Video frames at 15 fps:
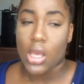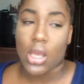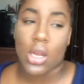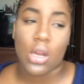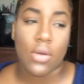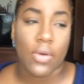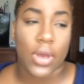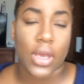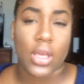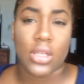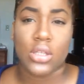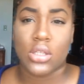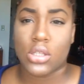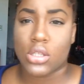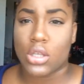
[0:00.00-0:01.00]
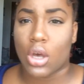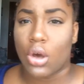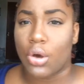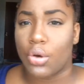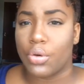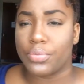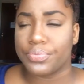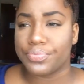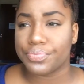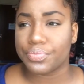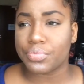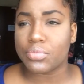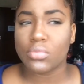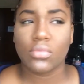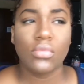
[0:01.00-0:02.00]
anyways, so
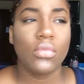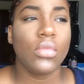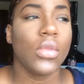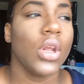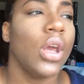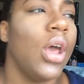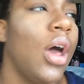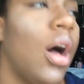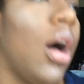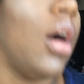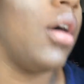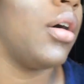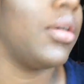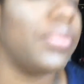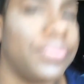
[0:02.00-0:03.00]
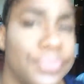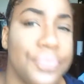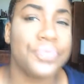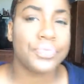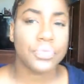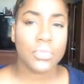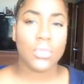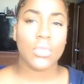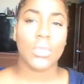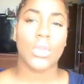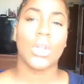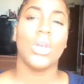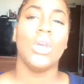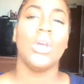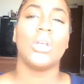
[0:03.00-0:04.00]
I was
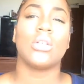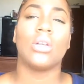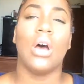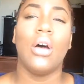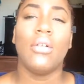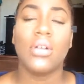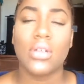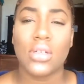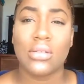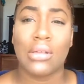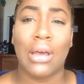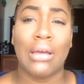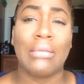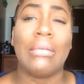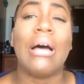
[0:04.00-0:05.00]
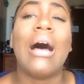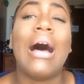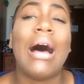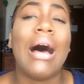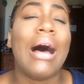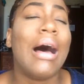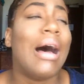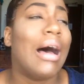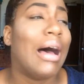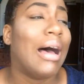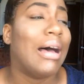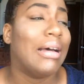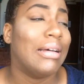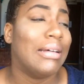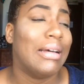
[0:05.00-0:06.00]
just like, like,
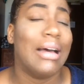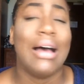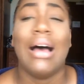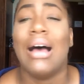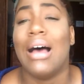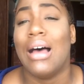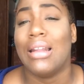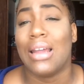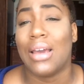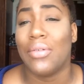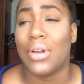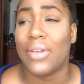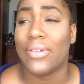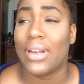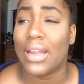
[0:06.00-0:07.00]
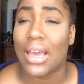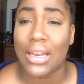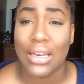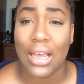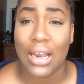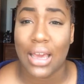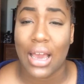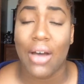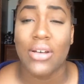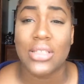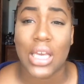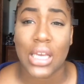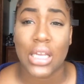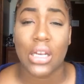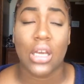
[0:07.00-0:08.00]
I wasn't even like that. Like, I was
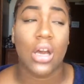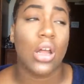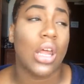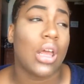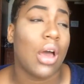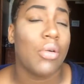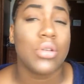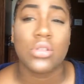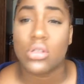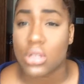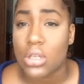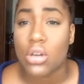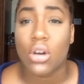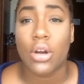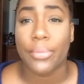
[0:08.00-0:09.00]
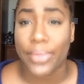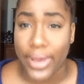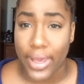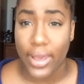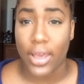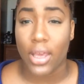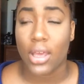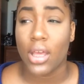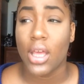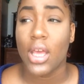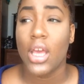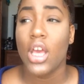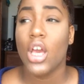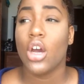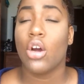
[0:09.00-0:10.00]
like I was sitting on her bed,
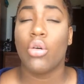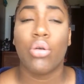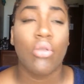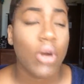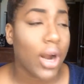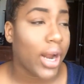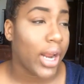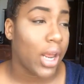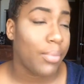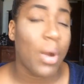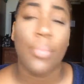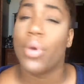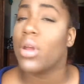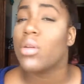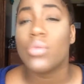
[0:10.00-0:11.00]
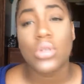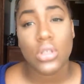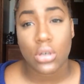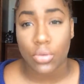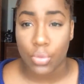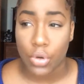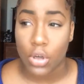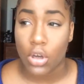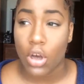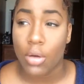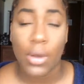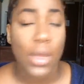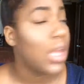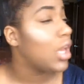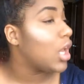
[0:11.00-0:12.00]
crying. My brother was in the room.
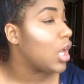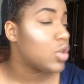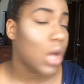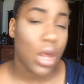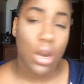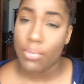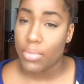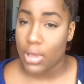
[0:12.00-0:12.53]
He tried to